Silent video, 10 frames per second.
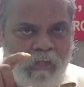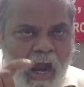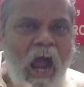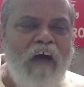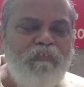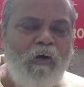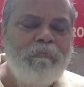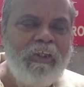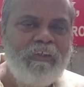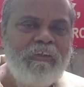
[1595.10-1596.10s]
half
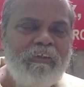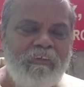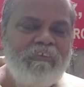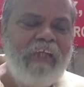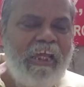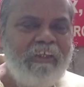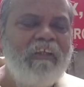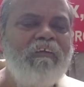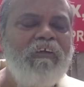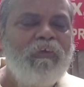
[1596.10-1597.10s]
of the
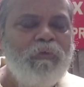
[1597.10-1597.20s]
cycle